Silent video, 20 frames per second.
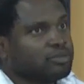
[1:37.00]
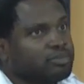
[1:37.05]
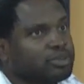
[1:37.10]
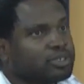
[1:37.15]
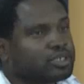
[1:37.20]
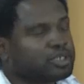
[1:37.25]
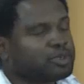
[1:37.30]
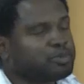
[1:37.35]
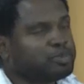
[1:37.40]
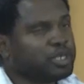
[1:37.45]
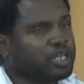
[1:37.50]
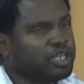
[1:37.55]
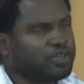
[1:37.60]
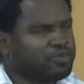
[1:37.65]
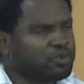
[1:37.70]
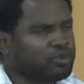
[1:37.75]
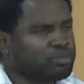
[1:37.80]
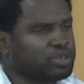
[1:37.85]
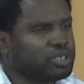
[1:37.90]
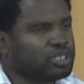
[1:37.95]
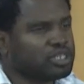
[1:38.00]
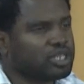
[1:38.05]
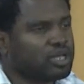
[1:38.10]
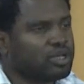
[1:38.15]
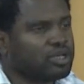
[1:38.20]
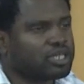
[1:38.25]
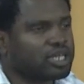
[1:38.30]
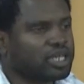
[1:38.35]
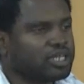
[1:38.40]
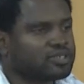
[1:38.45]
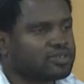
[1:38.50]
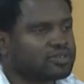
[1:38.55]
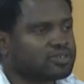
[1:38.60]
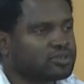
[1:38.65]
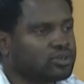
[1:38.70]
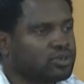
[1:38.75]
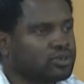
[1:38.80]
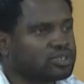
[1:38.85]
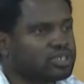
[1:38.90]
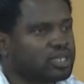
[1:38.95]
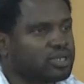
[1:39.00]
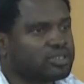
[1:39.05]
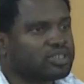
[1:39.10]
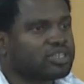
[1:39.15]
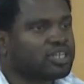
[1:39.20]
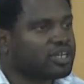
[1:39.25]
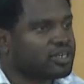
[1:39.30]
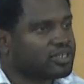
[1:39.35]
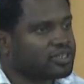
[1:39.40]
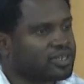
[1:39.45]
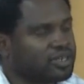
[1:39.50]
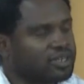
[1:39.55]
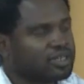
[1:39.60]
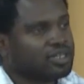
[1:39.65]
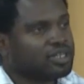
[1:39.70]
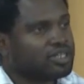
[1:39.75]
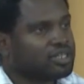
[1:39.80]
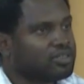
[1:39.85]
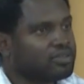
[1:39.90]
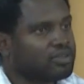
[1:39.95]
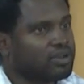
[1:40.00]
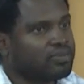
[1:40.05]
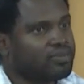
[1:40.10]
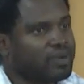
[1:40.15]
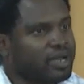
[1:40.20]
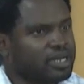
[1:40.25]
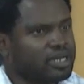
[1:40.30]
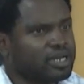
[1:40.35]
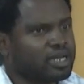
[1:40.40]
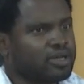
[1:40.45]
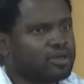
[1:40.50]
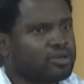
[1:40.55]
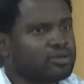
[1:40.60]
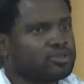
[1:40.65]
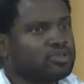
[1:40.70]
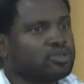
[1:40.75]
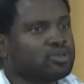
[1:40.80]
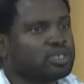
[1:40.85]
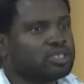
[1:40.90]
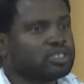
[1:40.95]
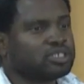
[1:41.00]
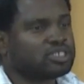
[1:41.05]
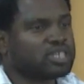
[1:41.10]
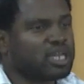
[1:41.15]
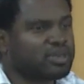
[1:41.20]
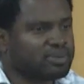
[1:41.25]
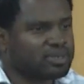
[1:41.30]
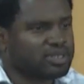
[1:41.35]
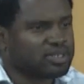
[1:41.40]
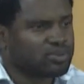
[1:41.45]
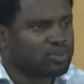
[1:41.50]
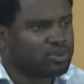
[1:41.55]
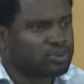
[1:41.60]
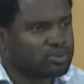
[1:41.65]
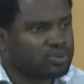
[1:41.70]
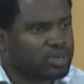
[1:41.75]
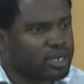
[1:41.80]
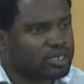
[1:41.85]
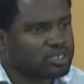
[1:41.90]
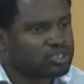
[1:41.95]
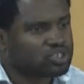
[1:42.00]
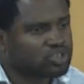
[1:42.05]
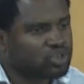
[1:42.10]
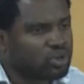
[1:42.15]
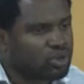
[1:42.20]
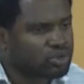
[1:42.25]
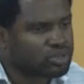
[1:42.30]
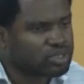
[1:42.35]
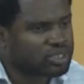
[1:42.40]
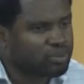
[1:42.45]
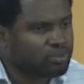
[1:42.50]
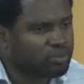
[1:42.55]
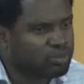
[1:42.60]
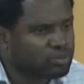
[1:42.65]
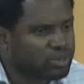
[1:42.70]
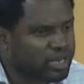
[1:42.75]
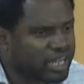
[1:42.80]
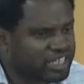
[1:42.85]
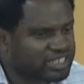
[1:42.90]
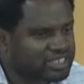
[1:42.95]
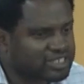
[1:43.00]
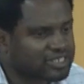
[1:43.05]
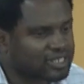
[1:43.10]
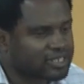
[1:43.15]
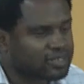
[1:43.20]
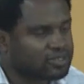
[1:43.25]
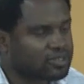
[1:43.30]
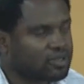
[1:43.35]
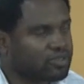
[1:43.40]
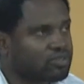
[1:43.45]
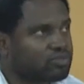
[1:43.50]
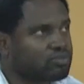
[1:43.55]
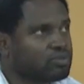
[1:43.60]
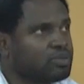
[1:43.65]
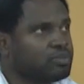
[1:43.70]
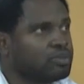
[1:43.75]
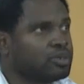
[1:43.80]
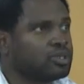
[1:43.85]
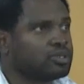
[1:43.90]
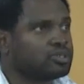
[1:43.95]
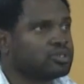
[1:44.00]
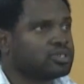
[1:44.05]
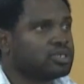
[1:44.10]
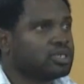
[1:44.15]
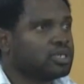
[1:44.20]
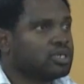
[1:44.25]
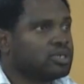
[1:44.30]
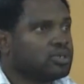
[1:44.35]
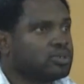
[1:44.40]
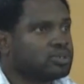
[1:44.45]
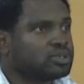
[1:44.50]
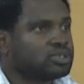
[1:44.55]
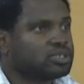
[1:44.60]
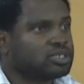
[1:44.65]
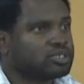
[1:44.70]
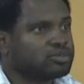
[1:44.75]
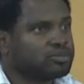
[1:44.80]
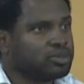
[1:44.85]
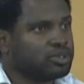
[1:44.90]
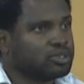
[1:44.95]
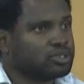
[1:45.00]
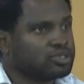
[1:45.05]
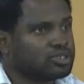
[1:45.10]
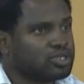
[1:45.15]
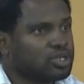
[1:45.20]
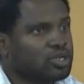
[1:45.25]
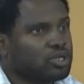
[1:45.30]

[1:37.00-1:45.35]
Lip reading: Because believe you me, there are all kinds of songs out there. That right now, you can decide whether you want to write a song that will last 3 months or 6 months,